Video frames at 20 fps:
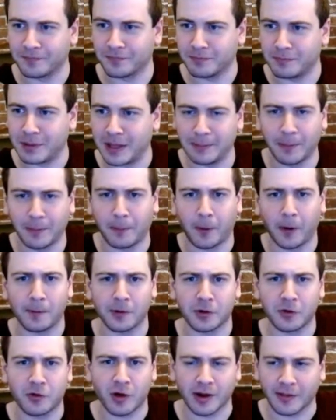people
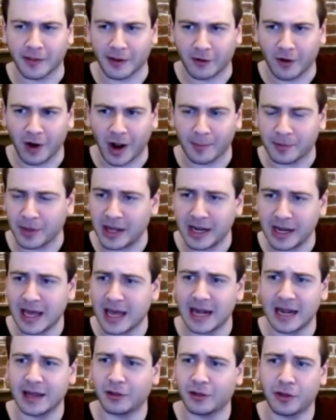perpetrating the crimes. And
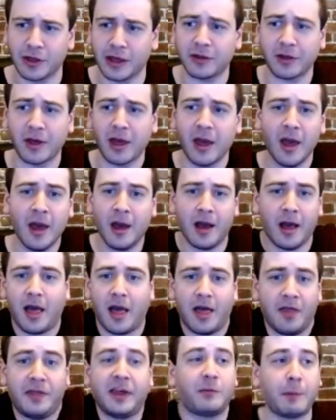it is
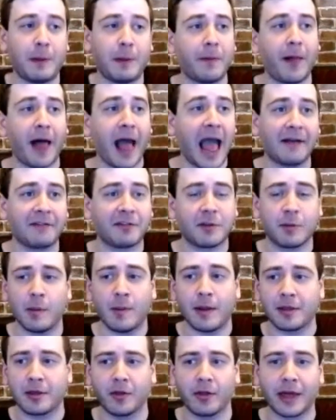these people have to be
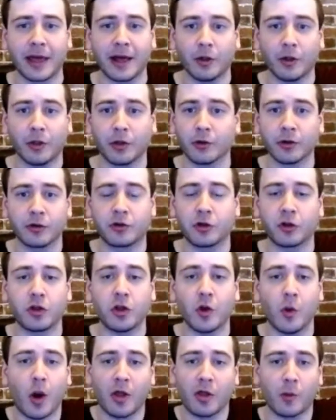mentally ill. There is just
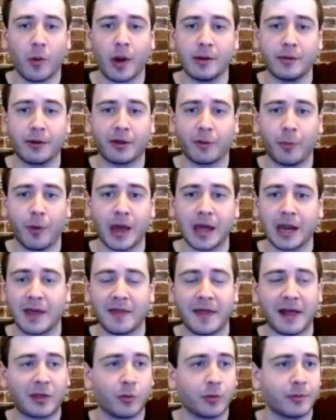no other way to explain it.
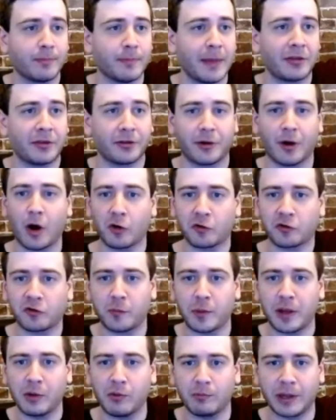And that's what makes it hard for
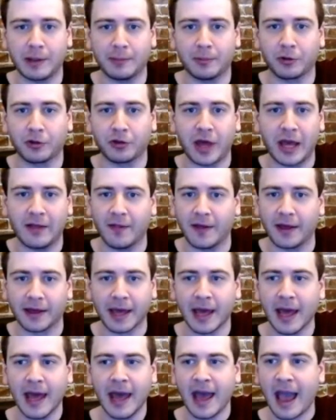me when people say, like,
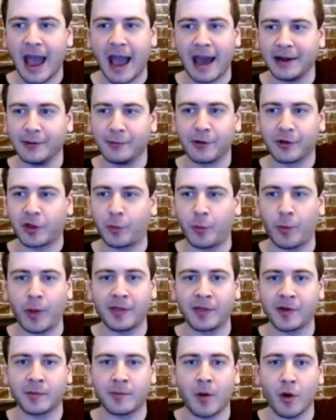how do you
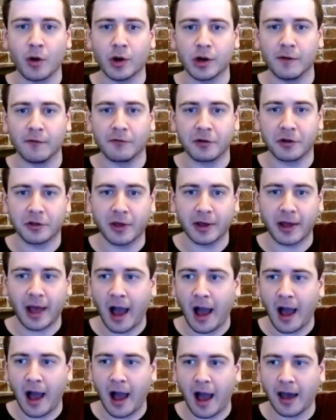explain their motives? It's like,
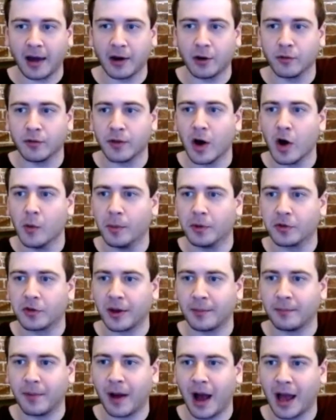I don't know, because
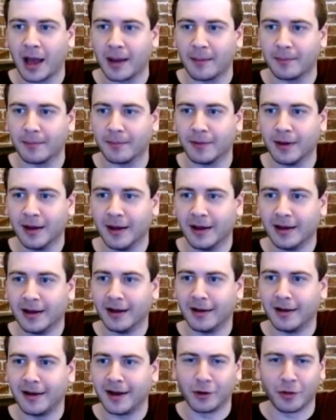I
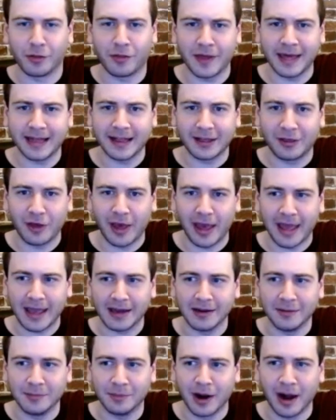don't think
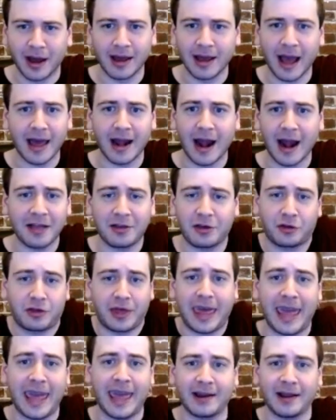insane, but I just
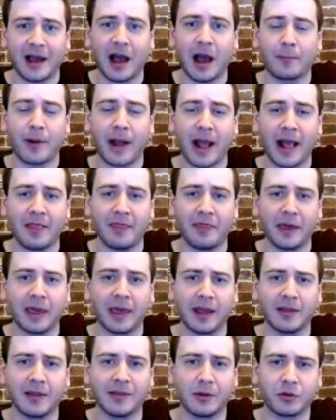can't comprehend
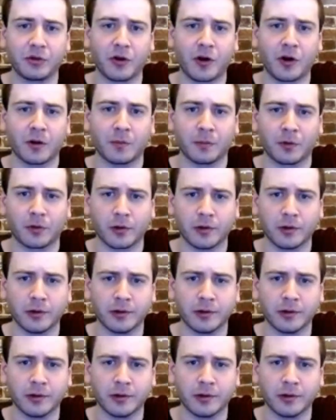thinking in those terms.